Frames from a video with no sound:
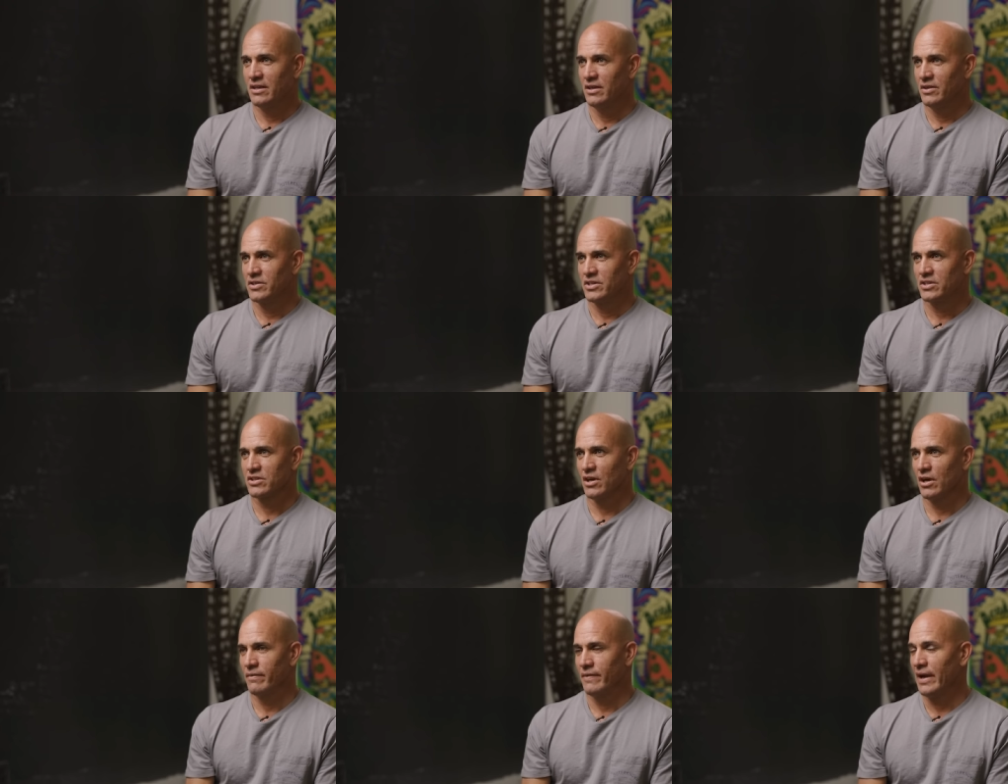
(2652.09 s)
You know, it just
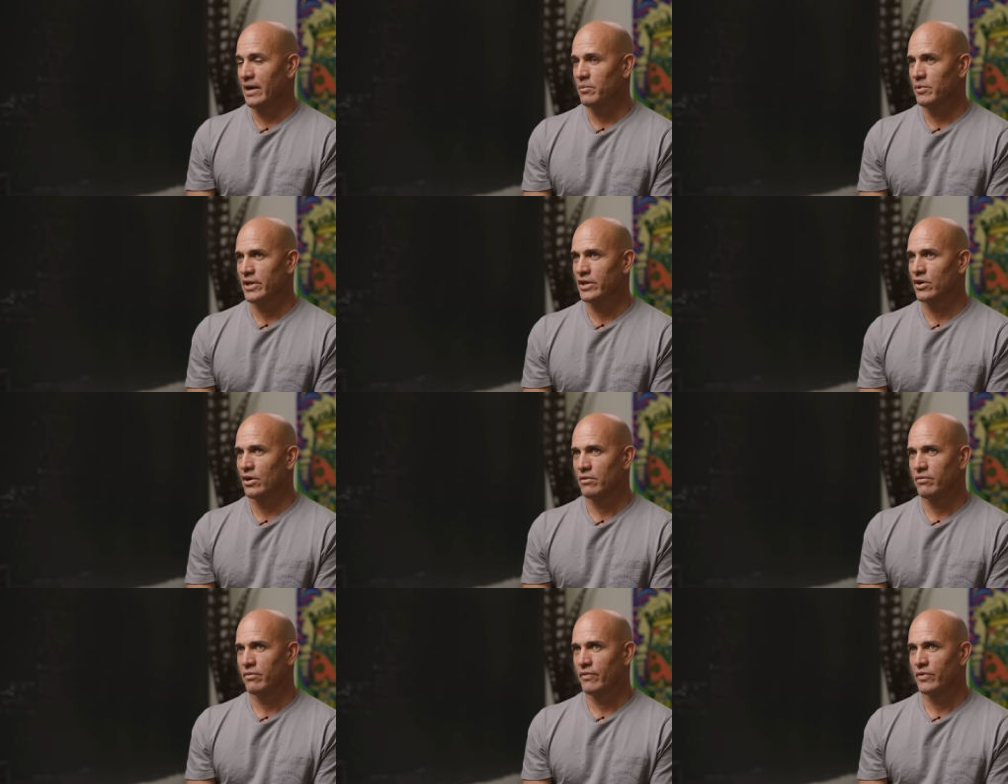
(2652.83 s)
caught me. I'd played
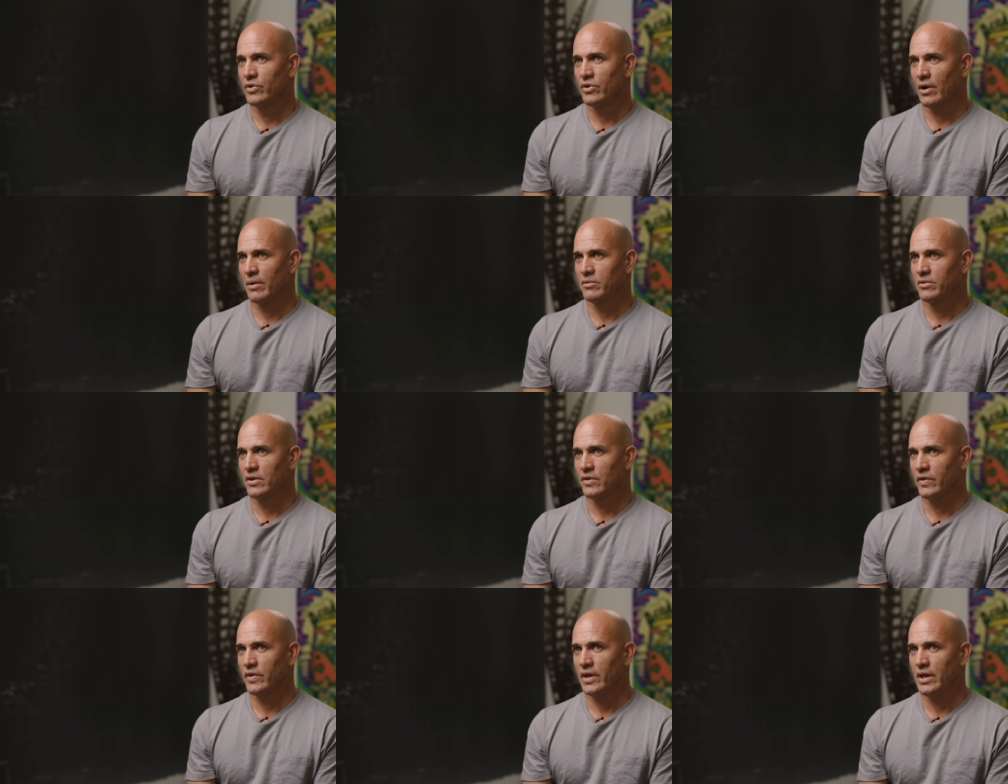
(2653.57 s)
golf a few times
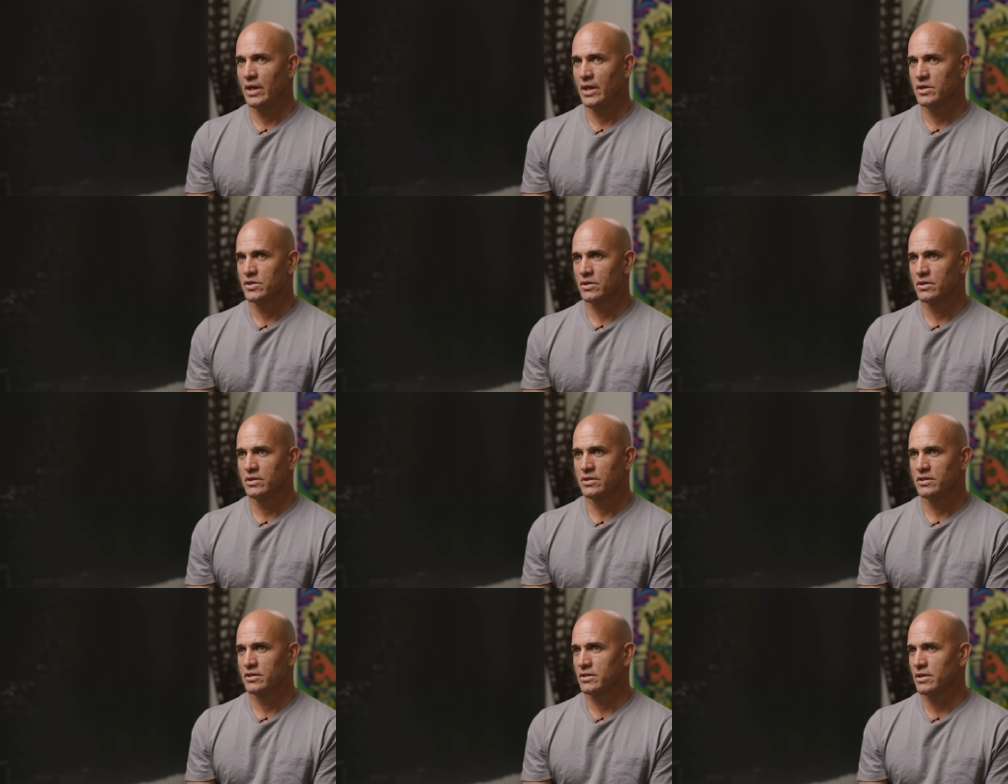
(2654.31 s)
as a teenager
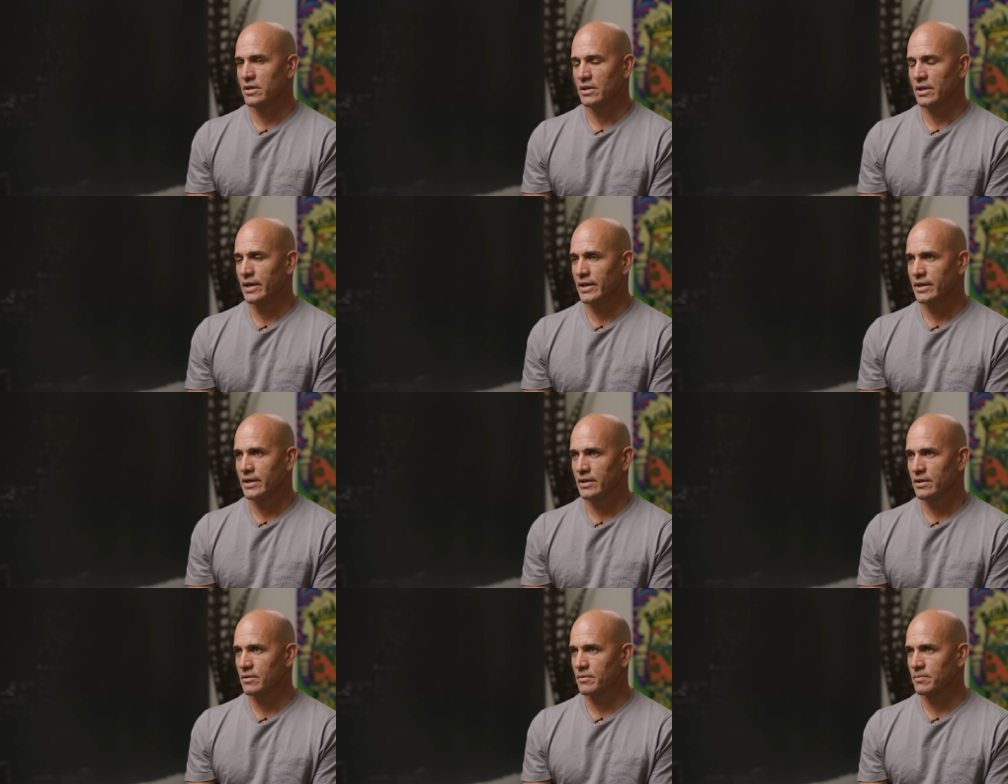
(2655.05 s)
and just didn't like
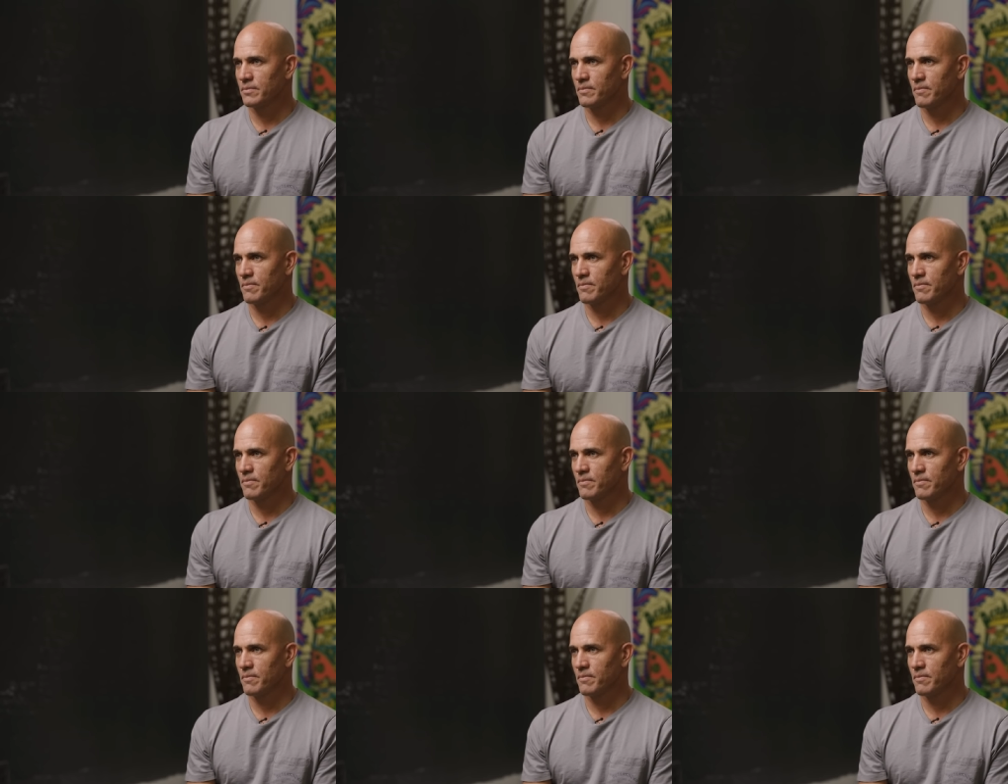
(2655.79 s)
it.